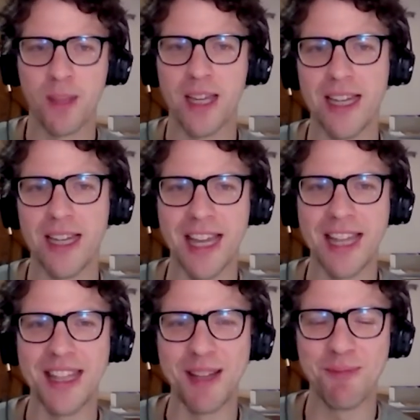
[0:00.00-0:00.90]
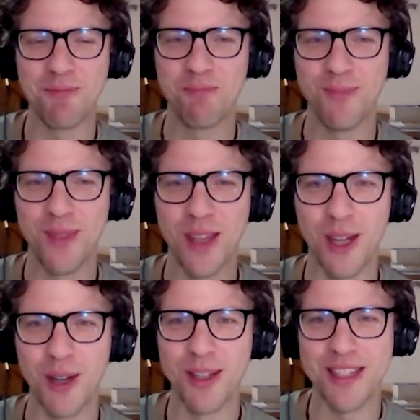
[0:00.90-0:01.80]
And they,
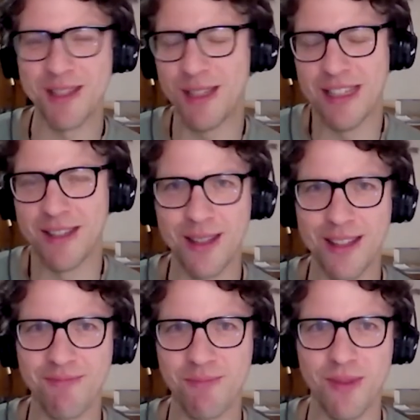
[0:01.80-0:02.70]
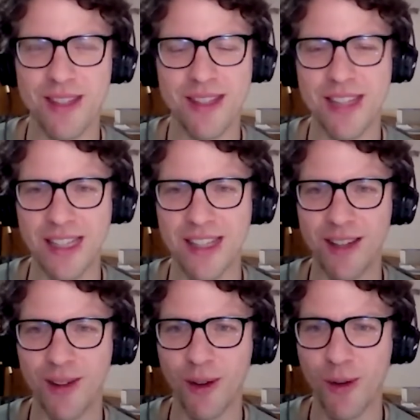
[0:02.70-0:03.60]
there's these
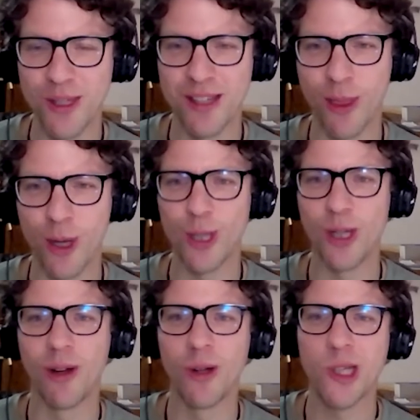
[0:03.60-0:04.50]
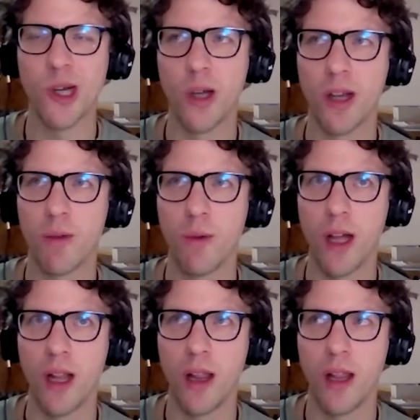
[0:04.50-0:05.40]
16-year-olds and 13-year-olds going,
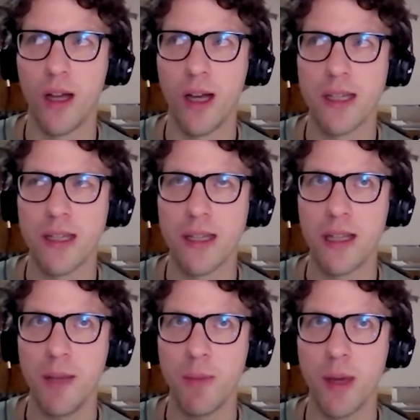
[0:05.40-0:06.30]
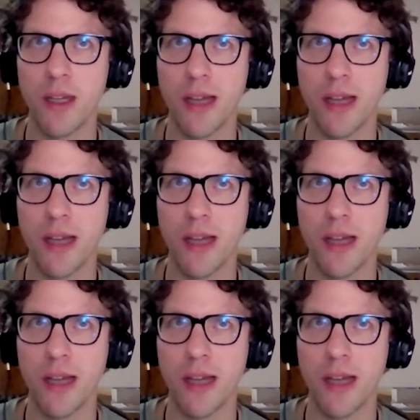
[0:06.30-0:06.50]
well, I sleep 8